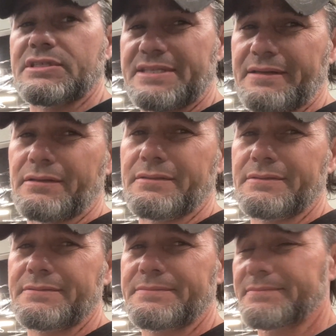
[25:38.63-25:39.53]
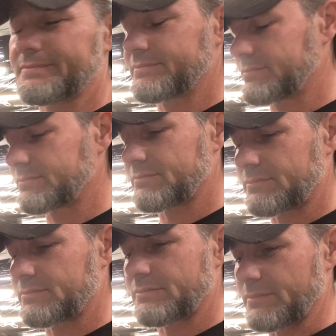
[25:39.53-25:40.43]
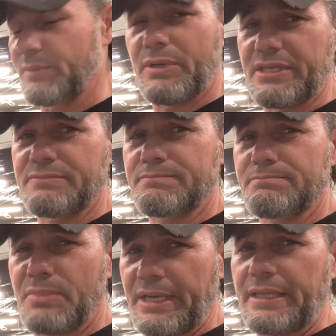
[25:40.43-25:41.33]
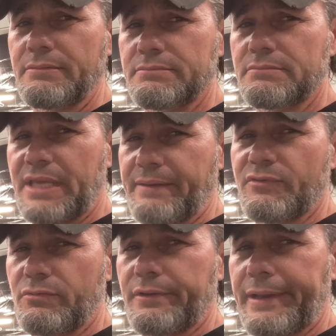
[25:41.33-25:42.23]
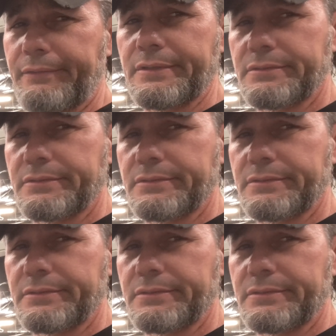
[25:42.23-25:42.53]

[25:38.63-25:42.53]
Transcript: a steal. My buddy's buddy came through on that one,